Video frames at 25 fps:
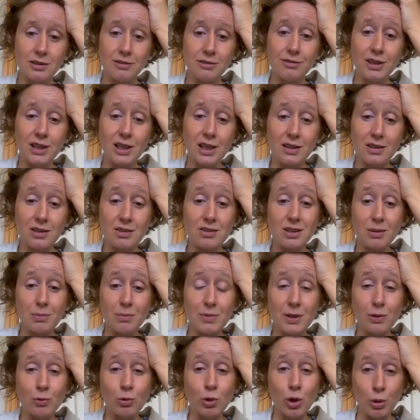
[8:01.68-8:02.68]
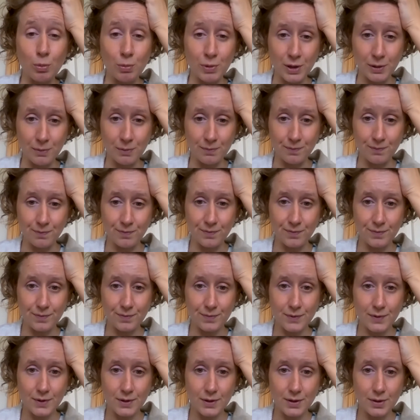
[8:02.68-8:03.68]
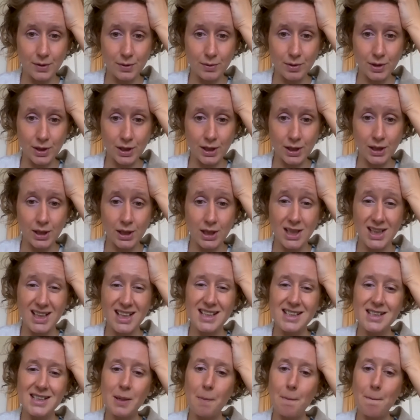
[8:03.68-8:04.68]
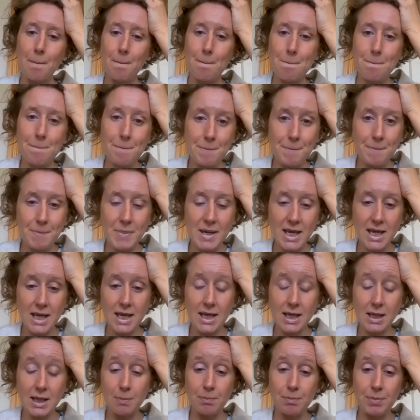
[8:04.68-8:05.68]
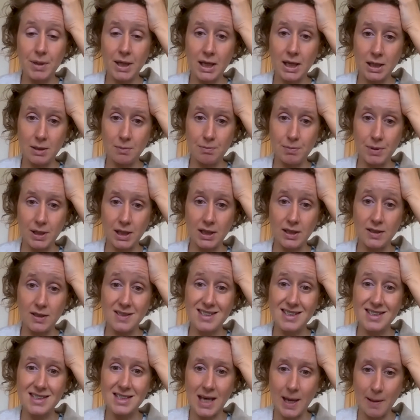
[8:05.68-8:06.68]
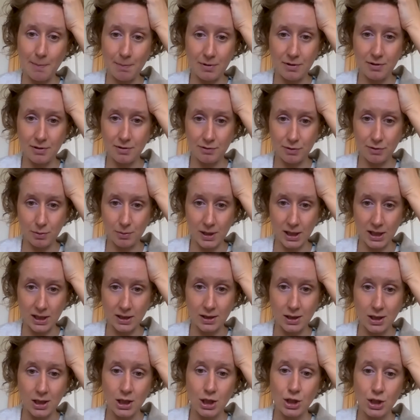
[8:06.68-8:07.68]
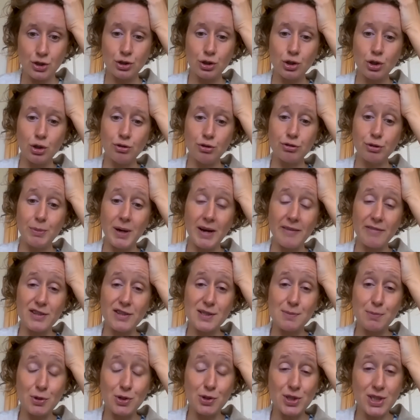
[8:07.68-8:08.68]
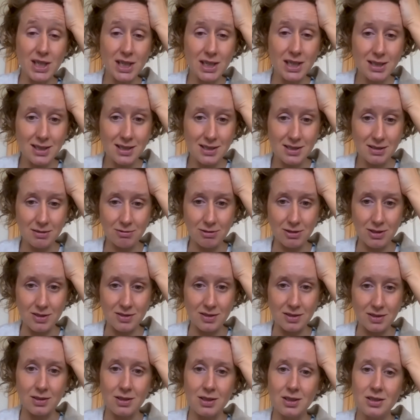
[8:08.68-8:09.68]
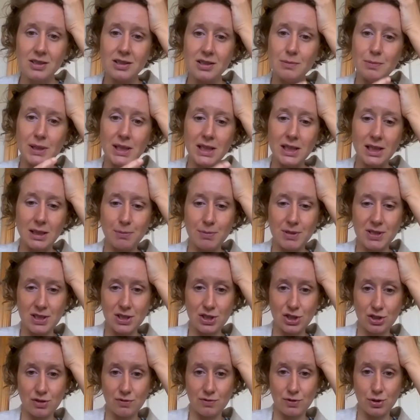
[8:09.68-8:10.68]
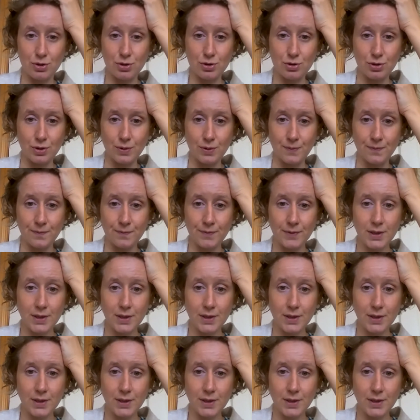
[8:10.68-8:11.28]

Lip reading: to feel like there's something wrong with them, okay? It's a big, big, big step for men to go from having spontaneous arousal to being in a position of neutral.